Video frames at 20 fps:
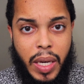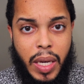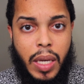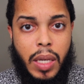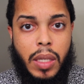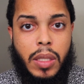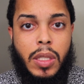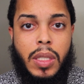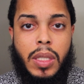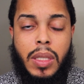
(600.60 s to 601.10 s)

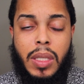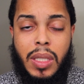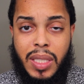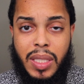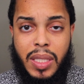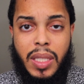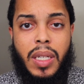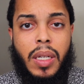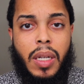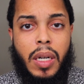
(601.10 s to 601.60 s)
hands, you're
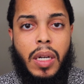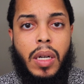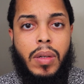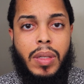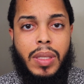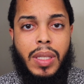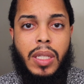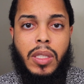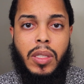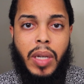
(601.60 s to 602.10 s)
still gonna
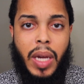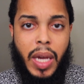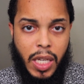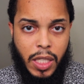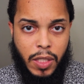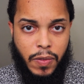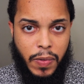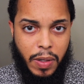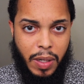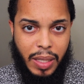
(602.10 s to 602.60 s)
notice that your
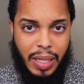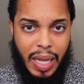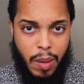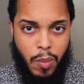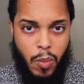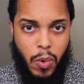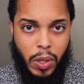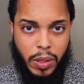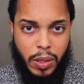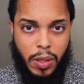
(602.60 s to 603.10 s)
hands feel a
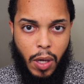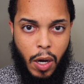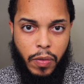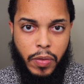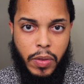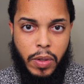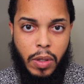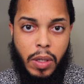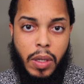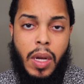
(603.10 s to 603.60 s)
lot more
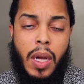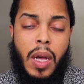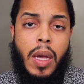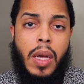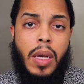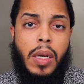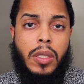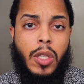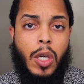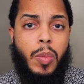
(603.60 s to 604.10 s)
softer.
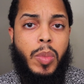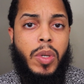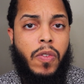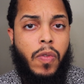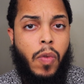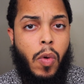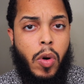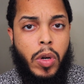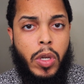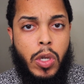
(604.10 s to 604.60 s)
So
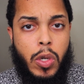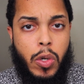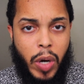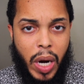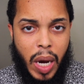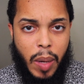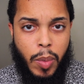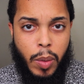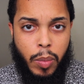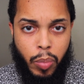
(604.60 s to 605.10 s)
before you
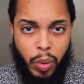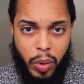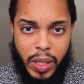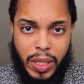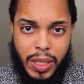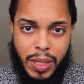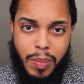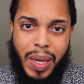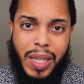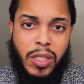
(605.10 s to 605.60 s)
grab a
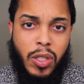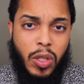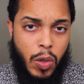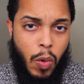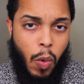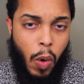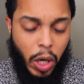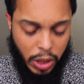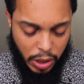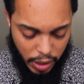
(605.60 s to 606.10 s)
brush, make sure
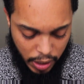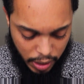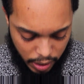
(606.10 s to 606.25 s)
you wash your